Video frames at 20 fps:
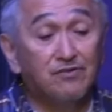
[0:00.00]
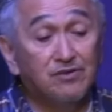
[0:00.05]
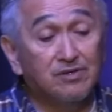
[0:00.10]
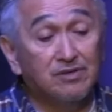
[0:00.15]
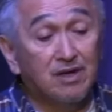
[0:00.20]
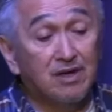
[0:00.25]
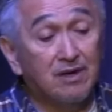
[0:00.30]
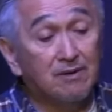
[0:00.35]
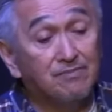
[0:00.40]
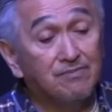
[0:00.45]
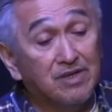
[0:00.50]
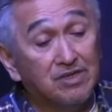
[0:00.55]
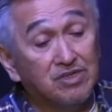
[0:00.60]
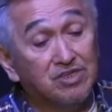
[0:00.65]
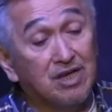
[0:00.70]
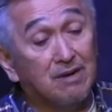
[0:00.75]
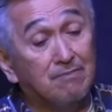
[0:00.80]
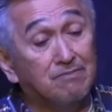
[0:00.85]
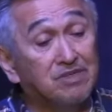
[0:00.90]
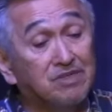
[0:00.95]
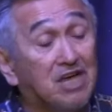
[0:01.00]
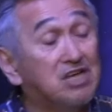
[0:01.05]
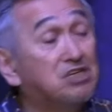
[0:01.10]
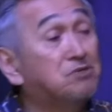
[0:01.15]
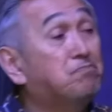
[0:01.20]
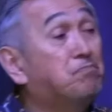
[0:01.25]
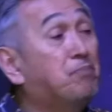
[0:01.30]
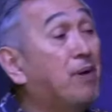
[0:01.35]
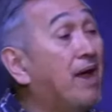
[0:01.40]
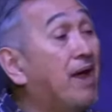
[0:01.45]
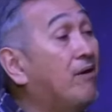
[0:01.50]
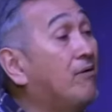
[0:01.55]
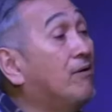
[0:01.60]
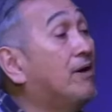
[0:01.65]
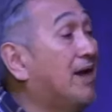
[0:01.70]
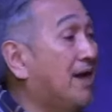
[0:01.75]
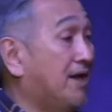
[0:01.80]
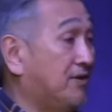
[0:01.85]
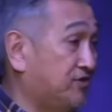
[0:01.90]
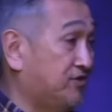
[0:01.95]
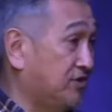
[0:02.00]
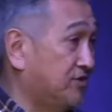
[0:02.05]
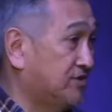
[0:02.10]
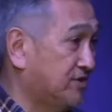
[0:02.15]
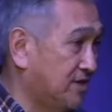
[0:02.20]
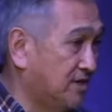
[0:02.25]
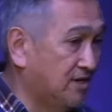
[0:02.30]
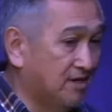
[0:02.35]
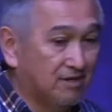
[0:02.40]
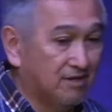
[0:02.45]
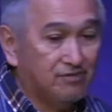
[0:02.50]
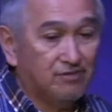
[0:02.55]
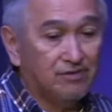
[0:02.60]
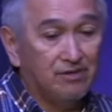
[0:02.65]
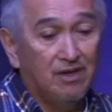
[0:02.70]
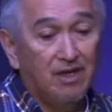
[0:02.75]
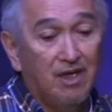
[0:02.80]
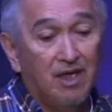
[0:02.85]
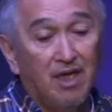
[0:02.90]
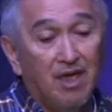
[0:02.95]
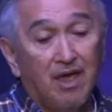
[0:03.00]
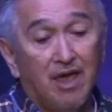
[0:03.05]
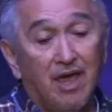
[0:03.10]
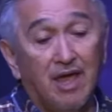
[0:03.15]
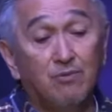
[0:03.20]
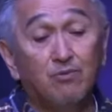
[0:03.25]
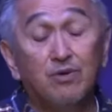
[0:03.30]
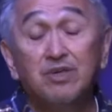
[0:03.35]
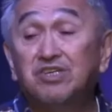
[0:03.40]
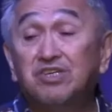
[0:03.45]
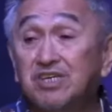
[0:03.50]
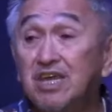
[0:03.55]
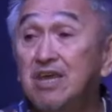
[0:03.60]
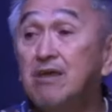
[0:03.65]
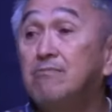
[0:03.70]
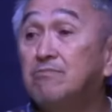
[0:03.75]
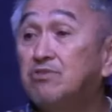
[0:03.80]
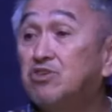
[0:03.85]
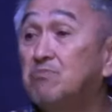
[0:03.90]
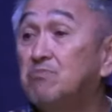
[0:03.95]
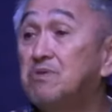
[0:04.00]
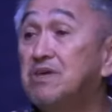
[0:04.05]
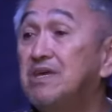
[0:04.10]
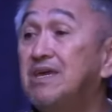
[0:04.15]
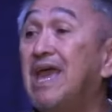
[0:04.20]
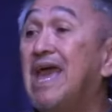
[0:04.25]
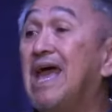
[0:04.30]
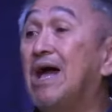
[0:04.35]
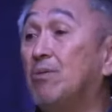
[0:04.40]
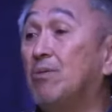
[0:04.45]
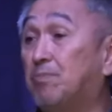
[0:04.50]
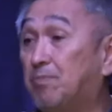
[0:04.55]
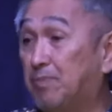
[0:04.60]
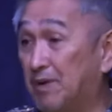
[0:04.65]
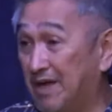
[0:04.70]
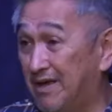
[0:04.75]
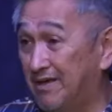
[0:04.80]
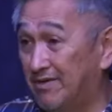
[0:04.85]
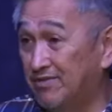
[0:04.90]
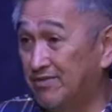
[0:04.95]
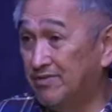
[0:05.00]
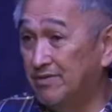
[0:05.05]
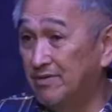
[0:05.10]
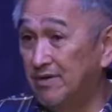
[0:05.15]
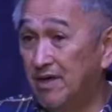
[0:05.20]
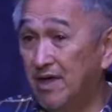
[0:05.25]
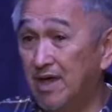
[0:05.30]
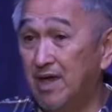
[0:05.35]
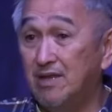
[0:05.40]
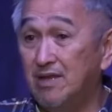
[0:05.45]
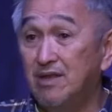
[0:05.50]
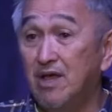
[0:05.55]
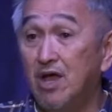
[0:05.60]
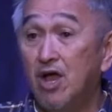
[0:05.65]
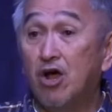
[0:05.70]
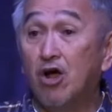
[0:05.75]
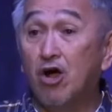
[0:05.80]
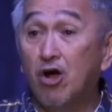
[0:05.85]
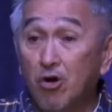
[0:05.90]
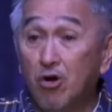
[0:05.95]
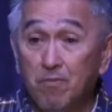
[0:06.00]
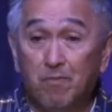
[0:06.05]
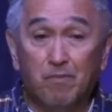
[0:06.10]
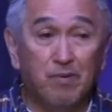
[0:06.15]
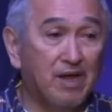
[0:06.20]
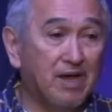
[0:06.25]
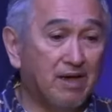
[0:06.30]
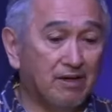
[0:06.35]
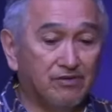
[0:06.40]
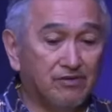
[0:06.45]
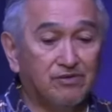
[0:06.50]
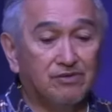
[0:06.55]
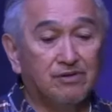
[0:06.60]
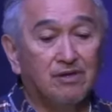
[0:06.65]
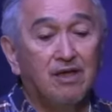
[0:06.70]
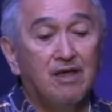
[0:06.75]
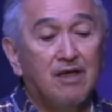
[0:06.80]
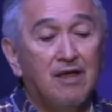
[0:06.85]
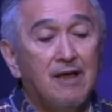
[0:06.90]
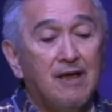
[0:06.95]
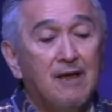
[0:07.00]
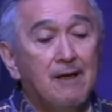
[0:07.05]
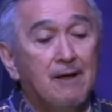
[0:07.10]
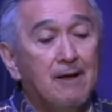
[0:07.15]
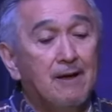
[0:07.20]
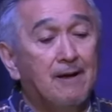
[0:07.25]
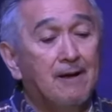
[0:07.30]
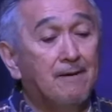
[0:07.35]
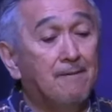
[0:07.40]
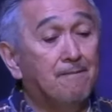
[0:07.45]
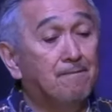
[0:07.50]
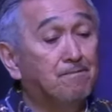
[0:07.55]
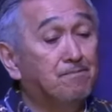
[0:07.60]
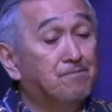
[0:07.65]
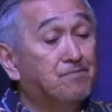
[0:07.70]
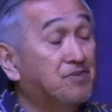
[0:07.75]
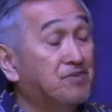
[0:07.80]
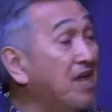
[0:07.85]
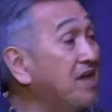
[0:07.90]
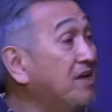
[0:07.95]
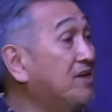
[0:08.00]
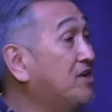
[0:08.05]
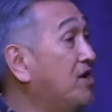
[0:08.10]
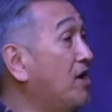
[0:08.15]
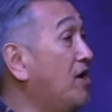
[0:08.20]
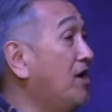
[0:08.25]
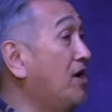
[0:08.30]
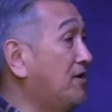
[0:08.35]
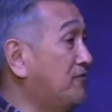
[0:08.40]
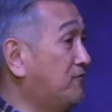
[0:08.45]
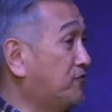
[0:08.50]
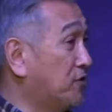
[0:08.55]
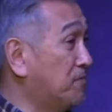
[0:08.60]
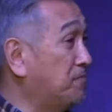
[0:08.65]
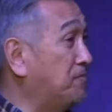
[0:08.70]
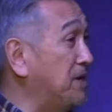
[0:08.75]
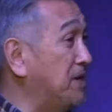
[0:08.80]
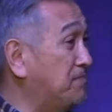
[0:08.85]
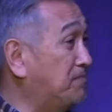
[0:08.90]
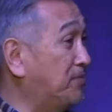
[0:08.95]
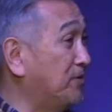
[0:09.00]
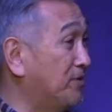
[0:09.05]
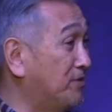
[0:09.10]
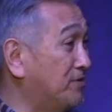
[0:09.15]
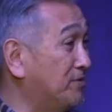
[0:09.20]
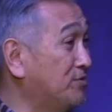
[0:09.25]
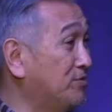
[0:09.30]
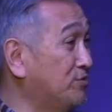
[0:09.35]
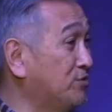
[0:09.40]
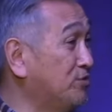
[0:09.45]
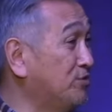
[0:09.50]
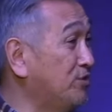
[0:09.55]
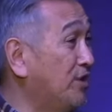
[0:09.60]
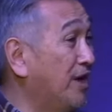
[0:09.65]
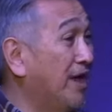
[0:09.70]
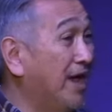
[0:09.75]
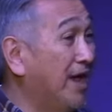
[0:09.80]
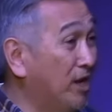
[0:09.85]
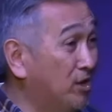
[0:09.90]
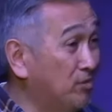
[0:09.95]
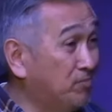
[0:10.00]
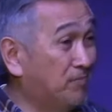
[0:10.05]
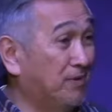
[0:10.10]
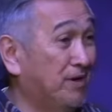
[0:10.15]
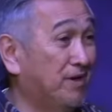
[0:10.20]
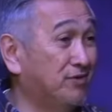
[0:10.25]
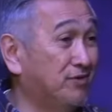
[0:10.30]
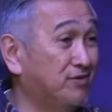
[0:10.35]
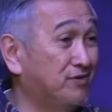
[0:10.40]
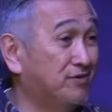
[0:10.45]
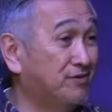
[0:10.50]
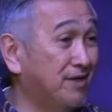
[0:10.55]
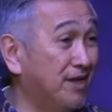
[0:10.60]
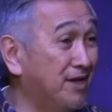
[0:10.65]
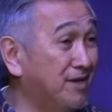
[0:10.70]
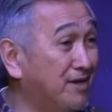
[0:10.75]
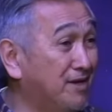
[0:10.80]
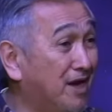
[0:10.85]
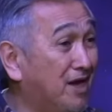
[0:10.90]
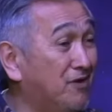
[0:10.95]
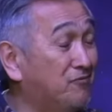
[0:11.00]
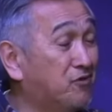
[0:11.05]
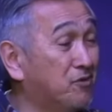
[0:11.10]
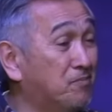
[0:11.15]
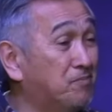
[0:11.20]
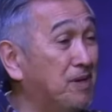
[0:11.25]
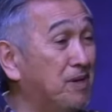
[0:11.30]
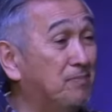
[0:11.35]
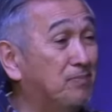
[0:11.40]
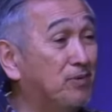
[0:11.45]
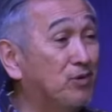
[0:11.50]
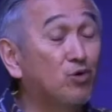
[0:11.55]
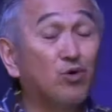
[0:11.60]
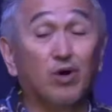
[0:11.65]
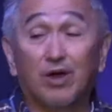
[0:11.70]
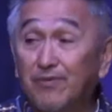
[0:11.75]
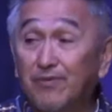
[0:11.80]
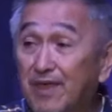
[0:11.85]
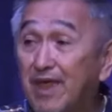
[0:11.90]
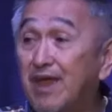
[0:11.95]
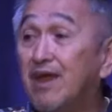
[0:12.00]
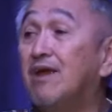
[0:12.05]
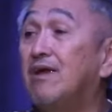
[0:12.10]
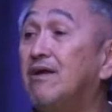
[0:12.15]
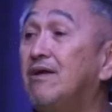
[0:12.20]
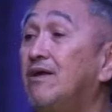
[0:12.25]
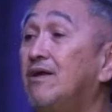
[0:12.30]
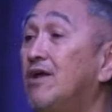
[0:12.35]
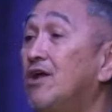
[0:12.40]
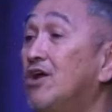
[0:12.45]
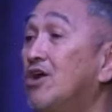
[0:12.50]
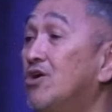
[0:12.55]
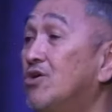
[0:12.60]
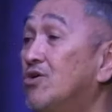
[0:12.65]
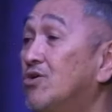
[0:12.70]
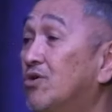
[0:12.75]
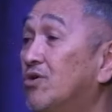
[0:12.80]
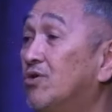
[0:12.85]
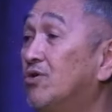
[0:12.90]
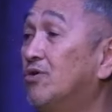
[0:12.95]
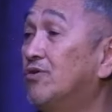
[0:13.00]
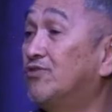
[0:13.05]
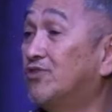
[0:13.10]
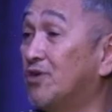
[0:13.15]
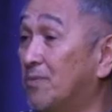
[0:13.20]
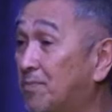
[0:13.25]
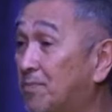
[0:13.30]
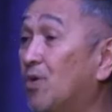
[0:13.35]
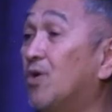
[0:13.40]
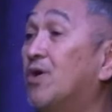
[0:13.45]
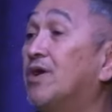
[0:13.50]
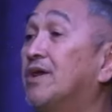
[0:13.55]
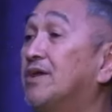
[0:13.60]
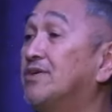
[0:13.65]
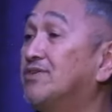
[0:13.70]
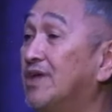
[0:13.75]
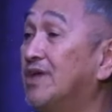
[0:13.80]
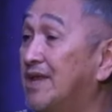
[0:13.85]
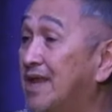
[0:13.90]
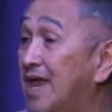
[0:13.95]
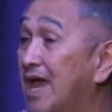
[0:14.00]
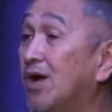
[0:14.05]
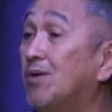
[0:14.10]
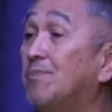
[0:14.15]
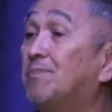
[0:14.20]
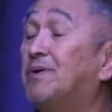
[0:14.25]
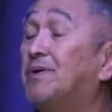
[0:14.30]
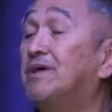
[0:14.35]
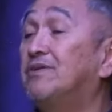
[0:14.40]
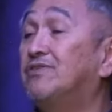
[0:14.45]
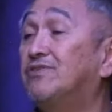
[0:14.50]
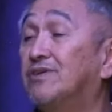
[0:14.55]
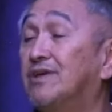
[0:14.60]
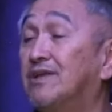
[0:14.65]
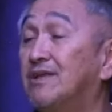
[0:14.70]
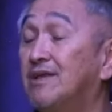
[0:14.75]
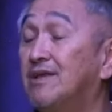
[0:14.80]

uh, that sometimes paralyzes us, and we seem to be helpless and hopeless. Uh, thank God for people who help us. Thank God for people who are there, who support us and help us, and